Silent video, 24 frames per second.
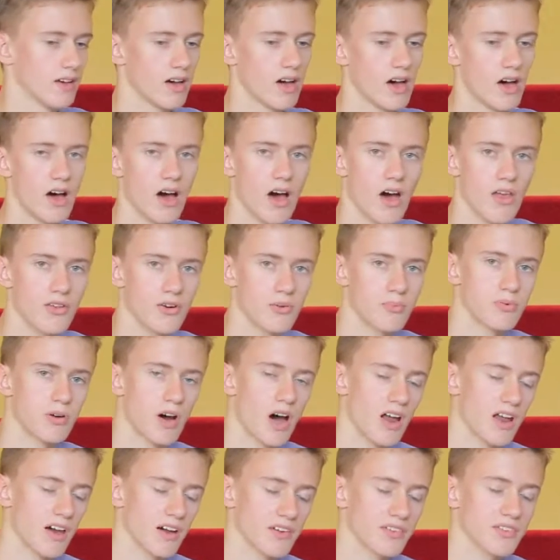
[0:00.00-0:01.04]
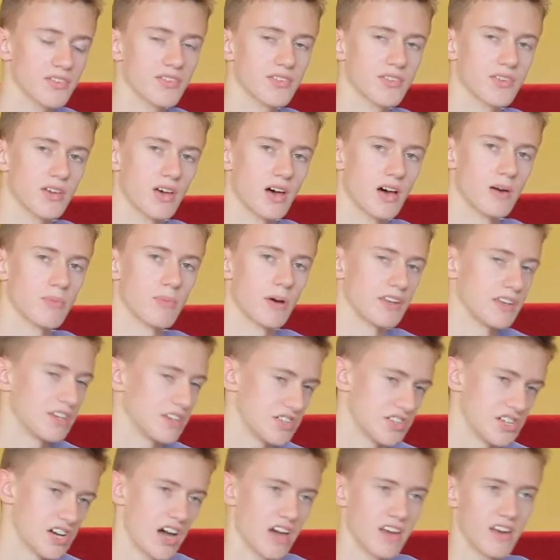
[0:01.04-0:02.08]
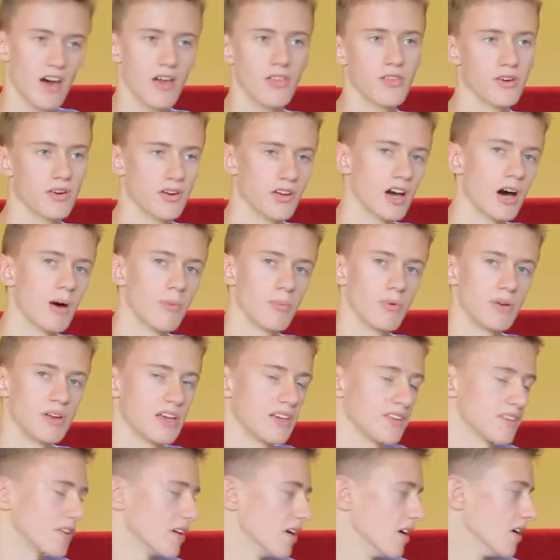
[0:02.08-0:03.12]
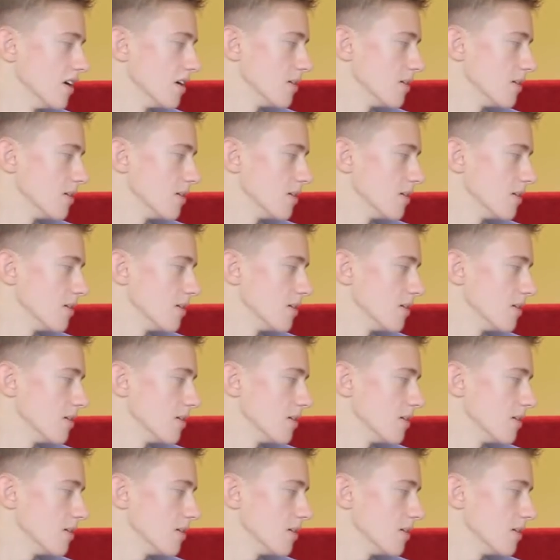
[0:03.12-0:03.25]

other products by DJI and other companies,